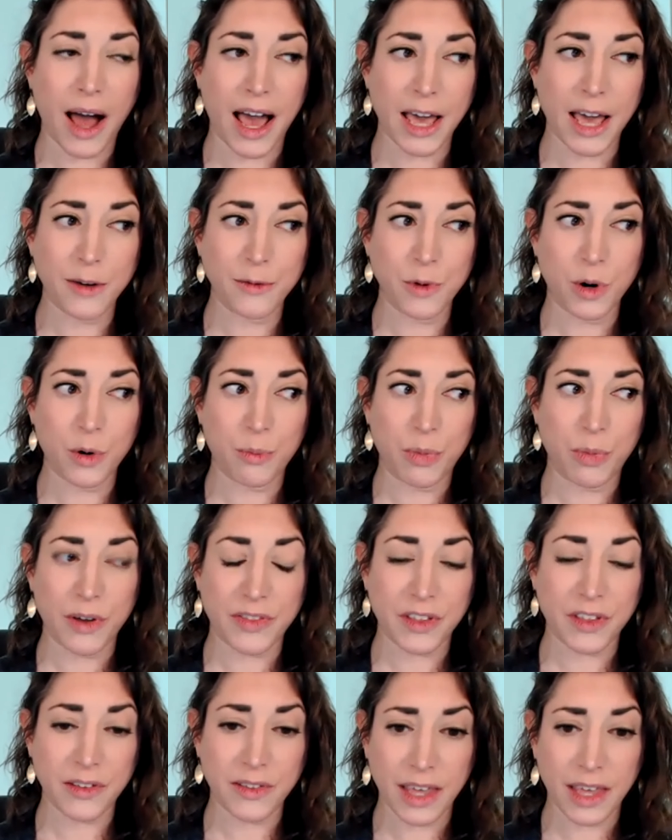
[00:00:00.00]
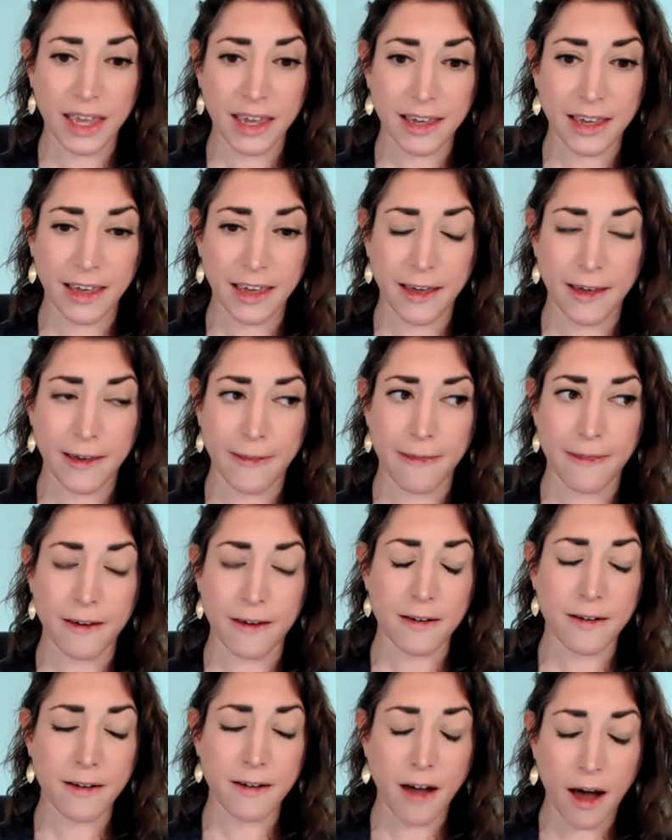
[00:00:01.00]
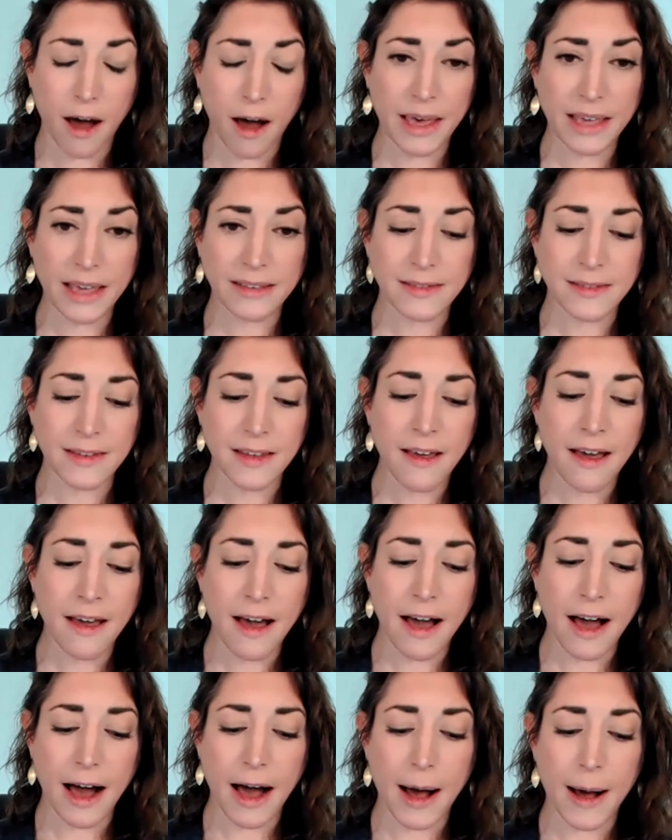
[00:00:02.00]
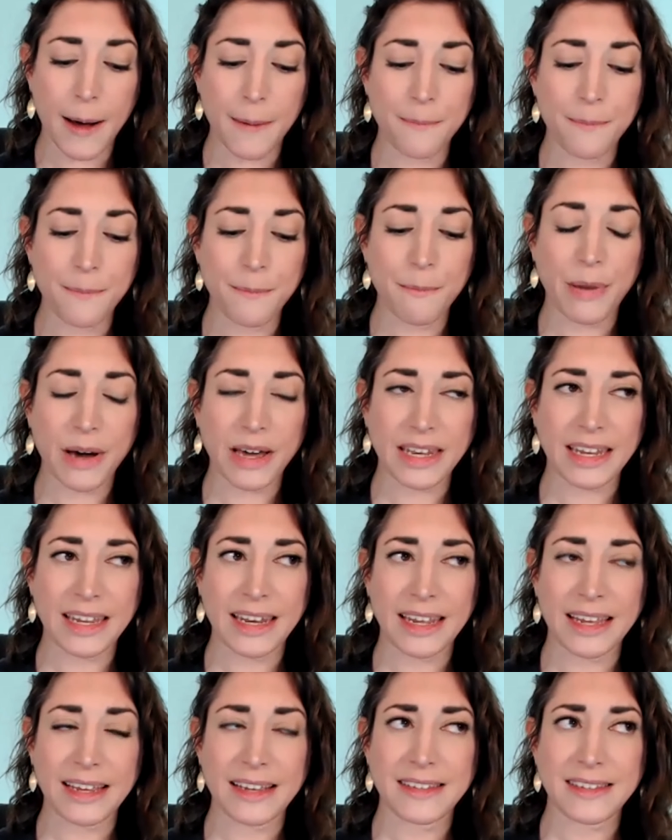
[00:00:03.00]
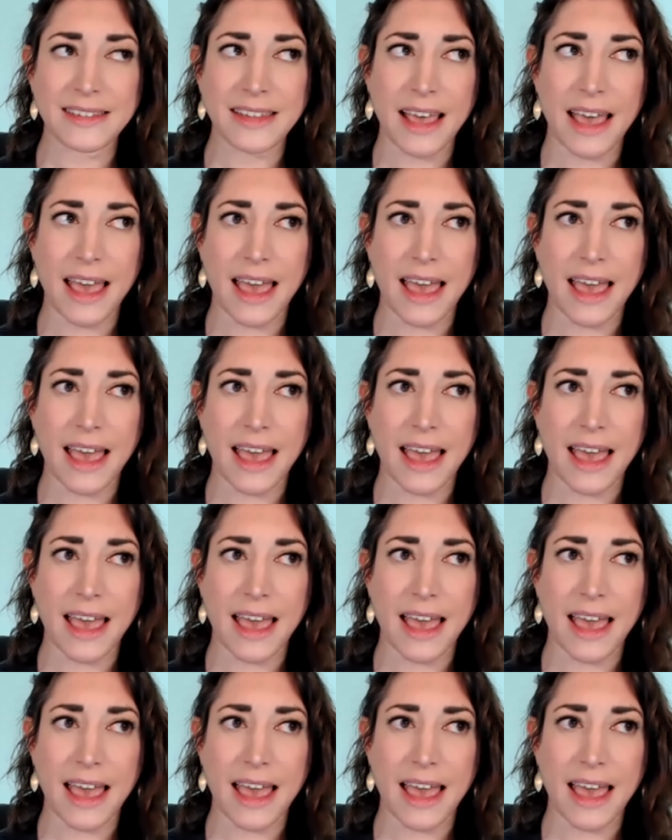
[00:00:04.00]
I will put the link in the comments. But it is